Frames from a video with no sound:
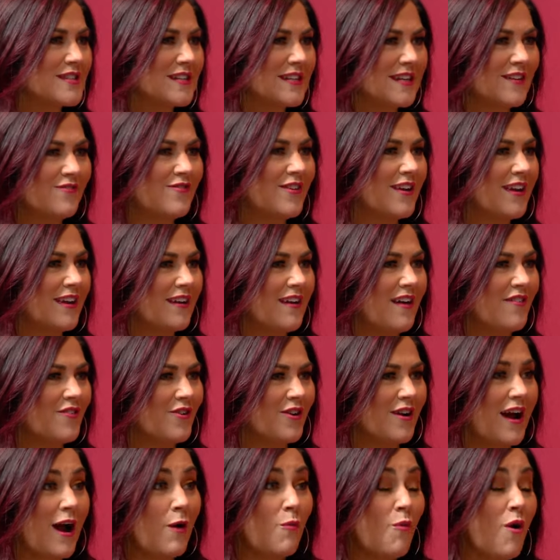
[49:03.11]
significant other?
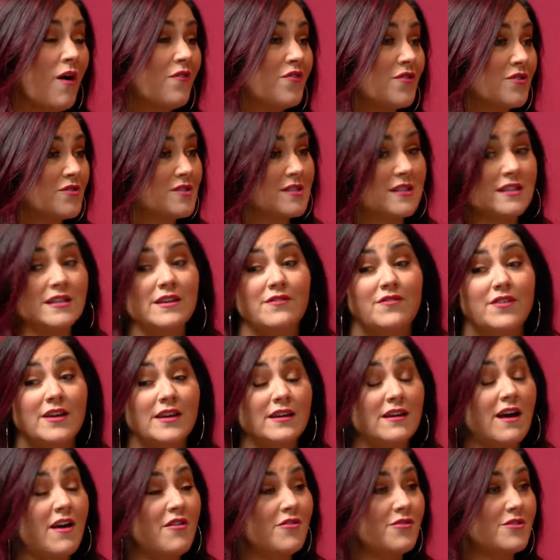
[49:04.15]
I yeah. want their
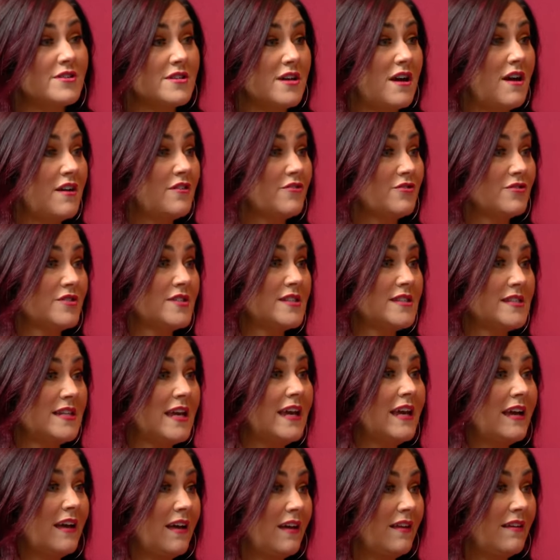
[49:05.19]
significant other to
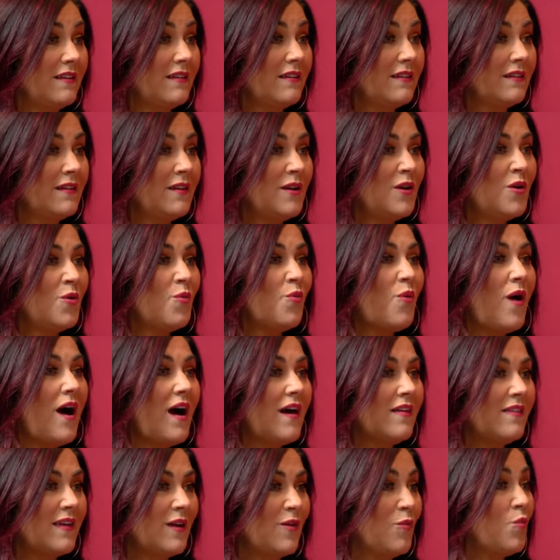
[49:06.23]
understand why
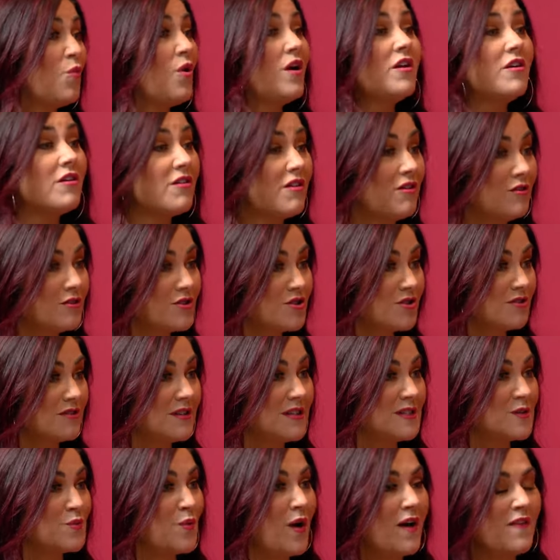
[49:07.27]
they what our
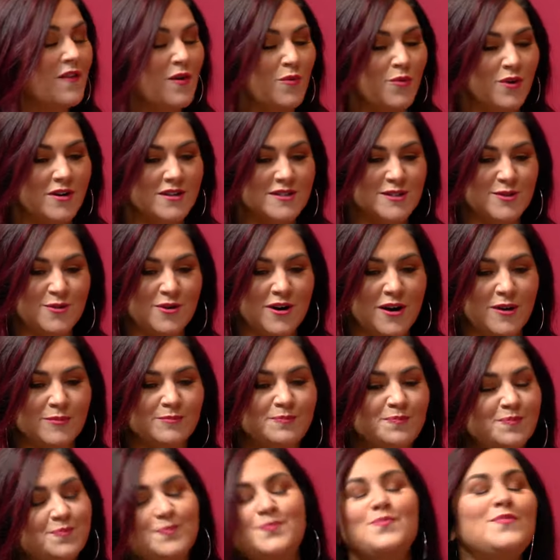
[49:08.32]
culture is, why they work so hard.
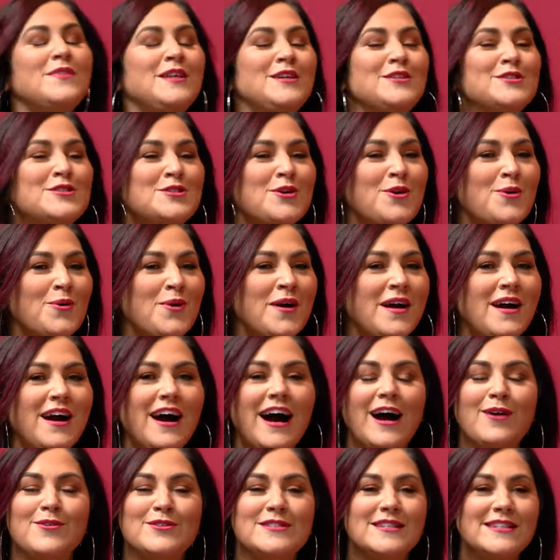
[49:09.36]
So
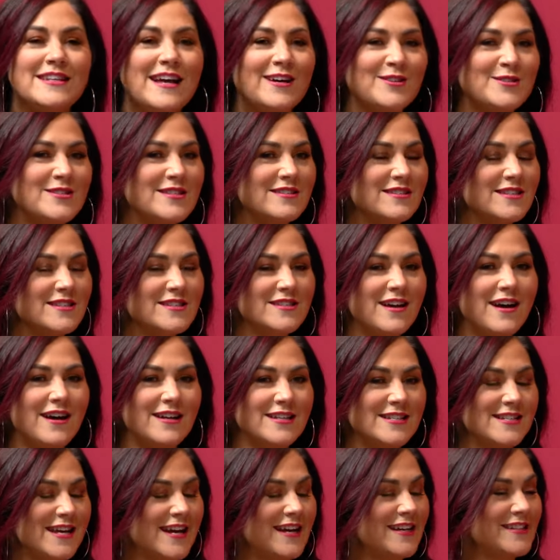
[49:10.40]
I was announcing this
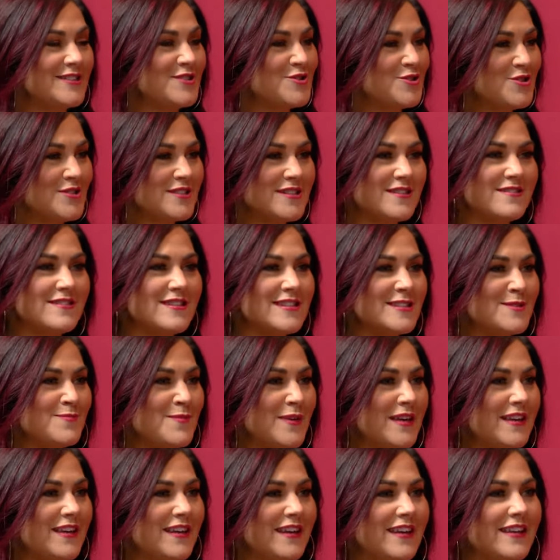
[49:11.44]
contest just at this
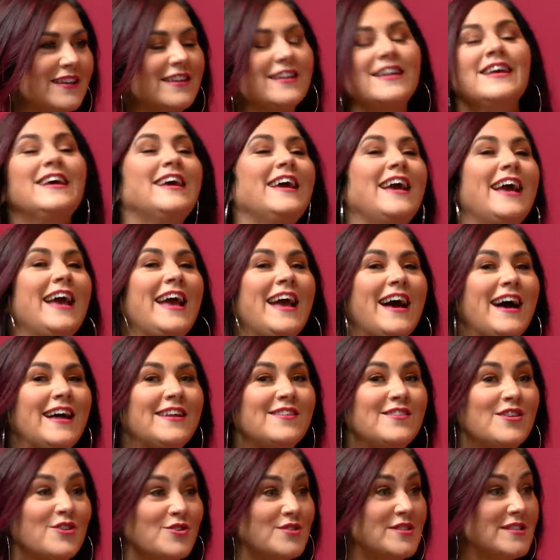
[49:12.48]
meeting, and
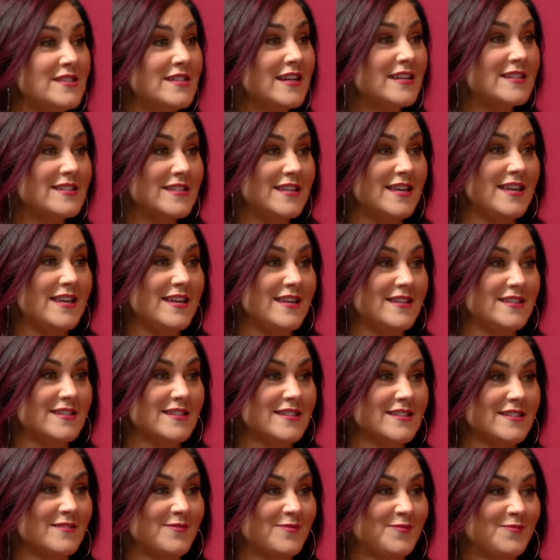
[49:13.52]
there's six keys,
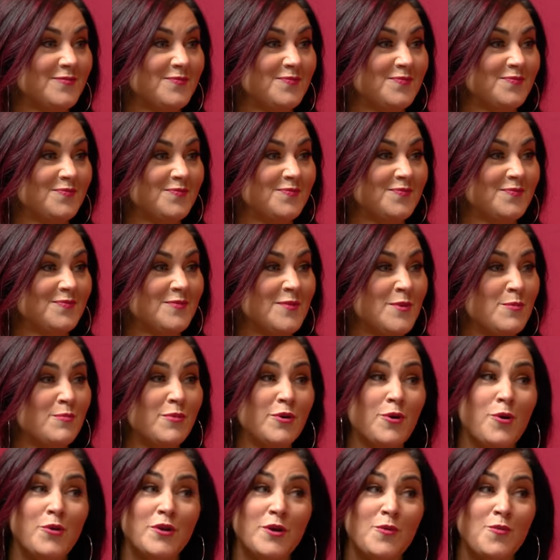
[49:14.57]

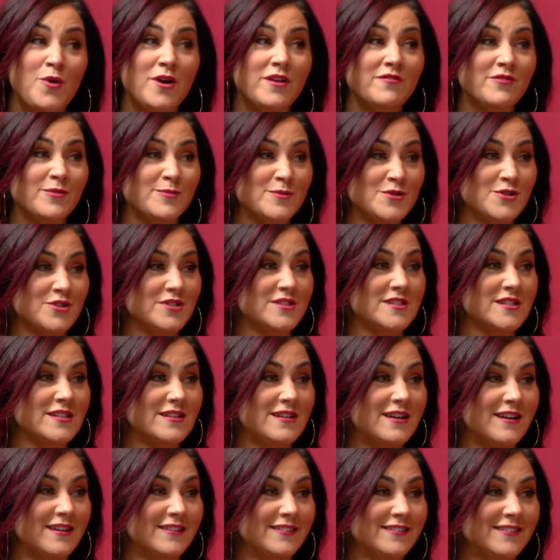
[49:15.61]
but only one of them turns it
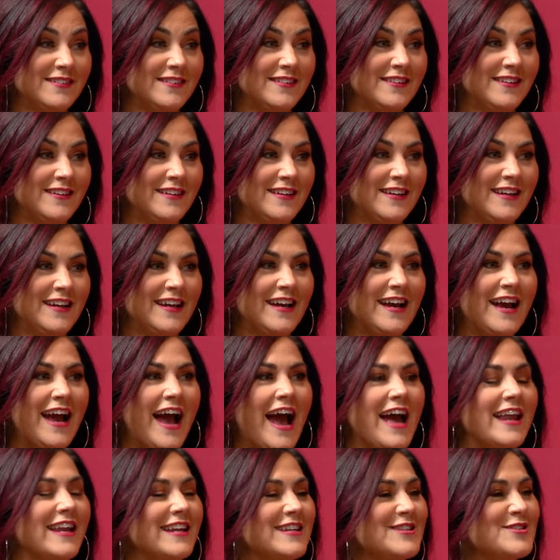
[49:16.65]
on. Mm.
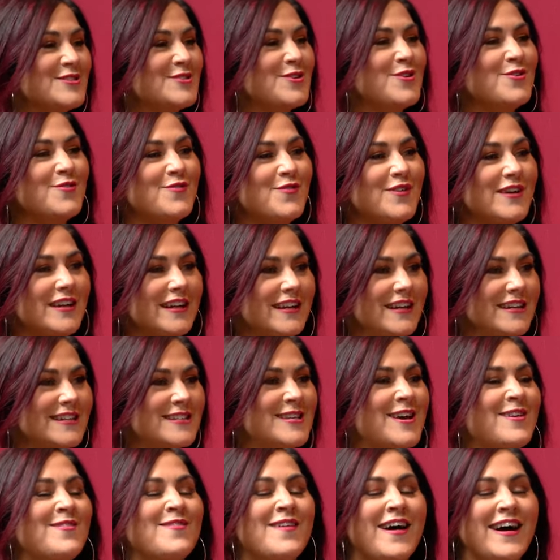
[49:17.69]
And it's so funny
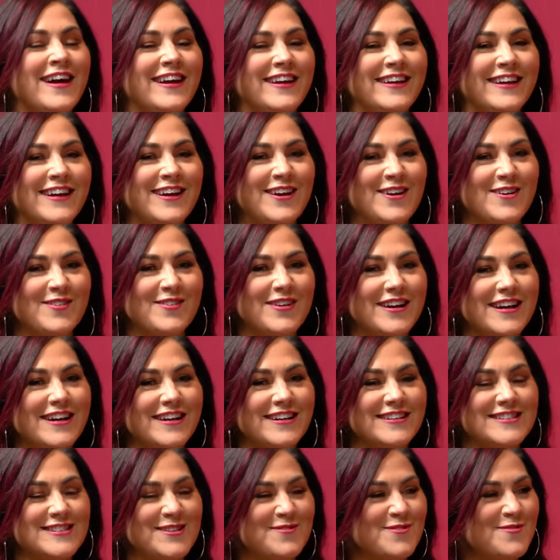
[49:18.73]
because my,
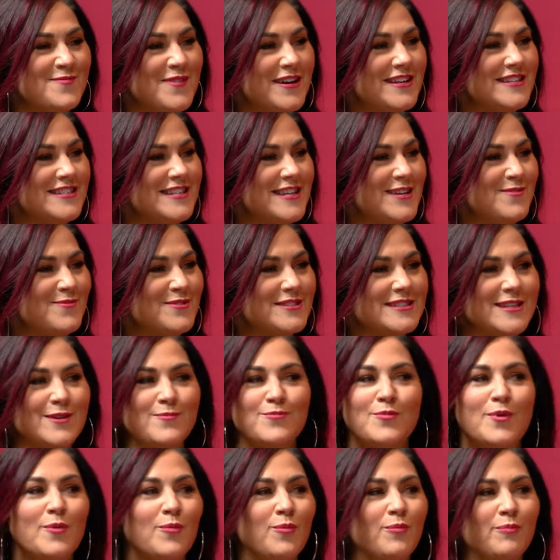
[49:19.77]
my, some of my team was
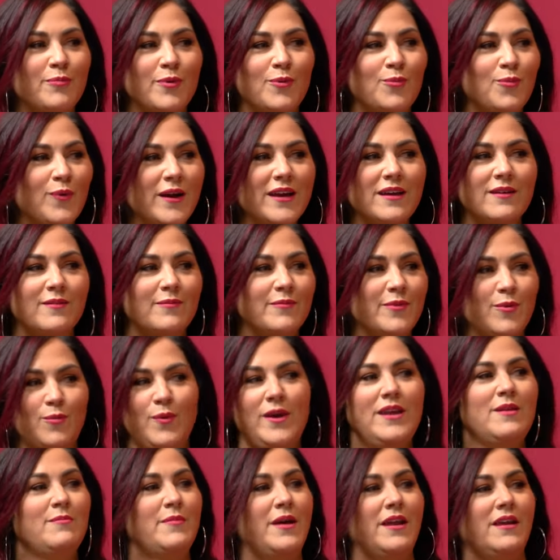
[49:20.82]
like, but, but wait, but
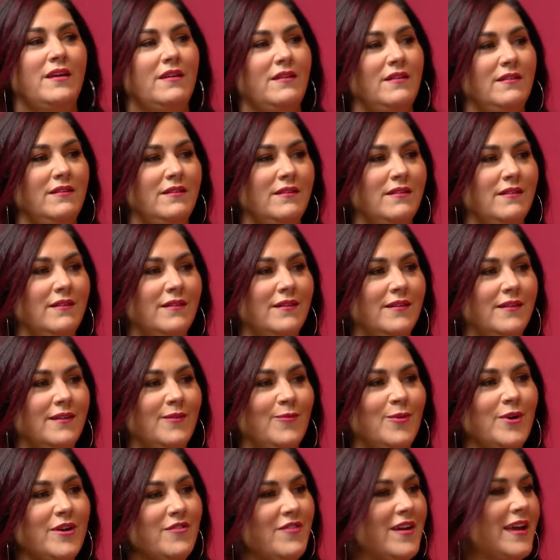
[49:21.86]
wait a minute.
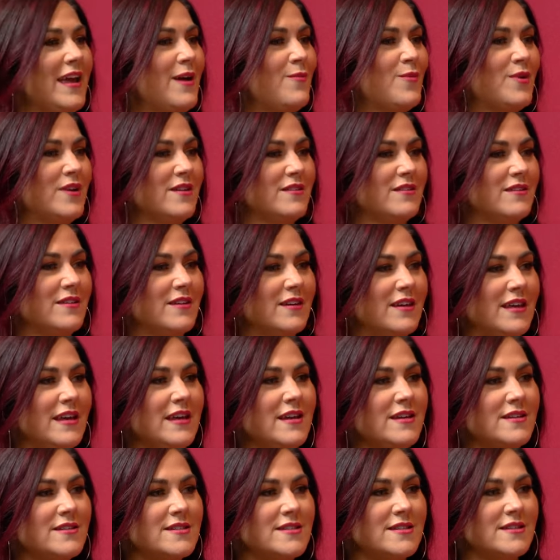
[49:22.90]
What if I get one of the
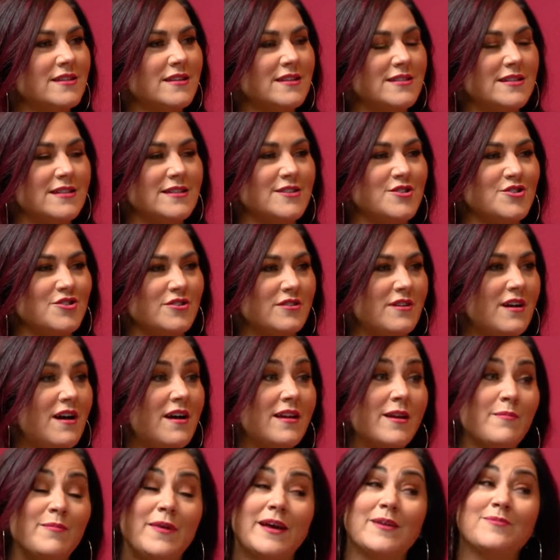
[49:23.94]
keys and it doesn't turn
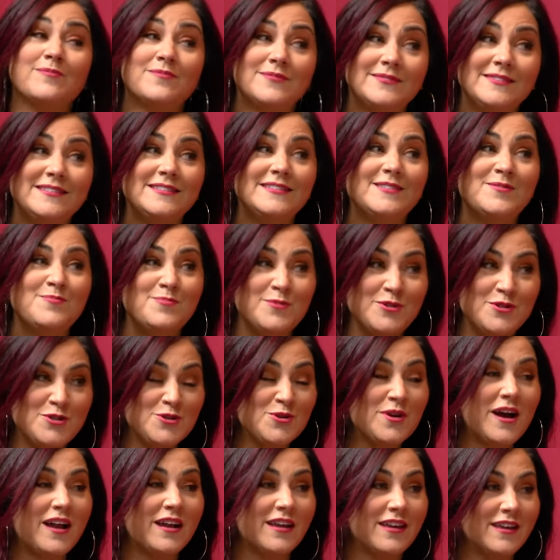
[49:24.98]
on? I'm like, but
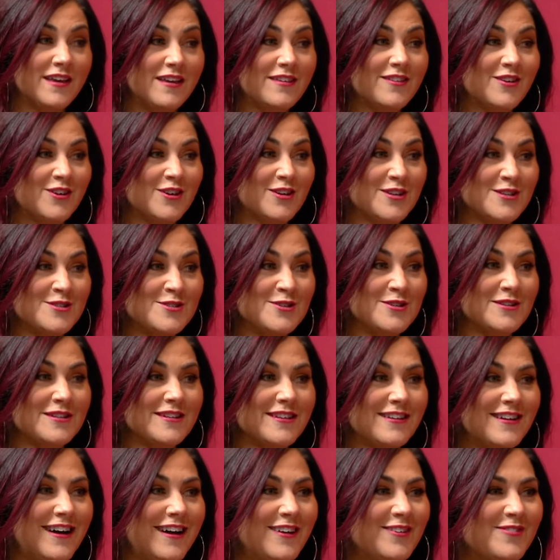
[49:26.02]
you got a key that could have turned
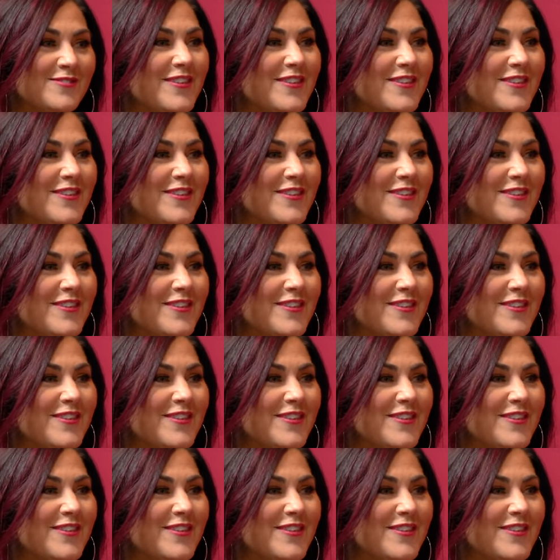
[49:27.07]
it on,